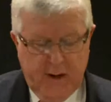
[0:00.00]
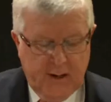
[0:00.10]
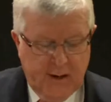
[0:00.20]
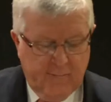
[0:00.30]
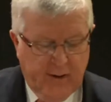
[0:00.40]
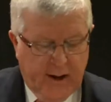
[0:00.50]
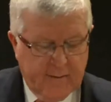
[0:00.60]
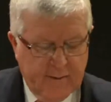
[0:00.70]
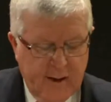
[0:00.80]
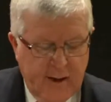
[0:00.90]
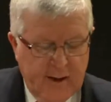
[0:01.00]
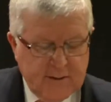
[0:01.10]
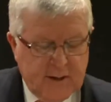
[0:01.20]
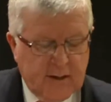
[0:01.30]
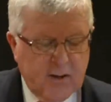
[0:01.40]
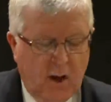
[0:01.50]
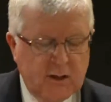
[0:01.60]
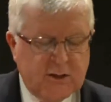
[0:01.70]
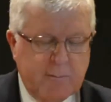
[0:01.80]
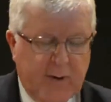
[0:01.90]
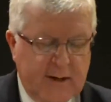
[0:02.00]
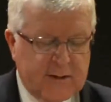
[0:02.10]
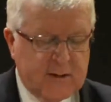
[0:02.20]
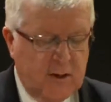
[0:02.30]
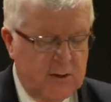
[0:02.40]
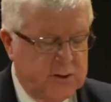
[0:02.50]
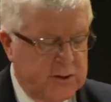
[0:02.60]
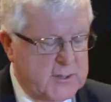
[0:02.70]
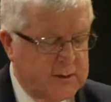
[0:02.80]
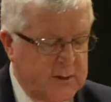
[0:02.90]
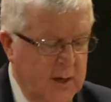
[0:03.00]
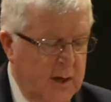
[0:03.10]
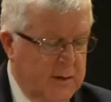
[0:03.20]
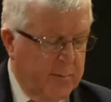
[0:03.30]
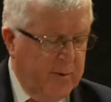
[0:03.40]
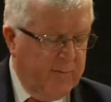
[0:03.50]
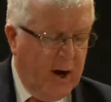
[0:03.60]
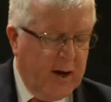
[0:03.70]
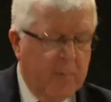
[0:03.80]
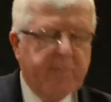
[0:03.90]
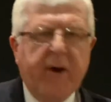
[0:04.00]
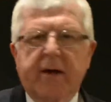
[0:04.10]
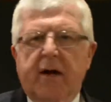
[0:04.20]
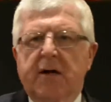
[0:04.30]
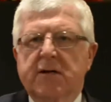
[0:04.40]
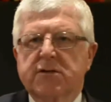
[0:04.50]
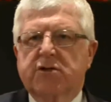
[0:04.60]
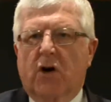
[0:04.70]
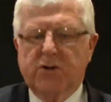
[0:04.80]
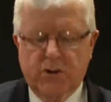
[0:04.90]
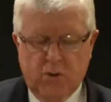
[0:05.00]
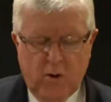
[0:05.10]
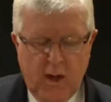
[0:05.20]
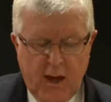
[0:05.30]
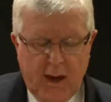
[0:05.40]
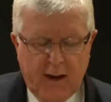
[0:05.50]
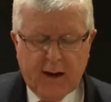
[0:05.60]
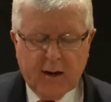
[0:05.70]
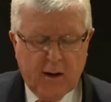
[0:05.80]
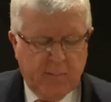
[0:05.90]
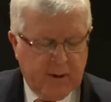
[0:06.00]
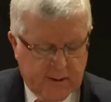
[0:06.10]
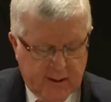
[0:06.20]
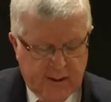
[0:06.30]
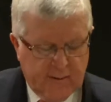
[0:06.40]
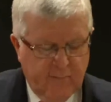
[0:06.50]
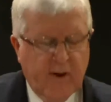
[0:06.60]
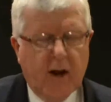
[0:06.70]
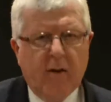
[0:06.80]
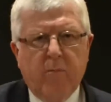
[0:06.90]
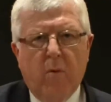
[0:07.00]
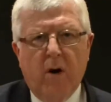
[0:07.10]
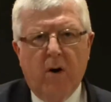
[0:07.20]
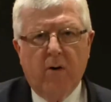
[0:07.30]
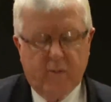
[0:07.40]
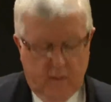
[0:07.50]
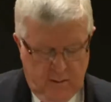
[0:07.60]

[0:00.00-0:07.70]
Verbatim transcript: and innovate technology based solutions to provide a better social and economically developed world.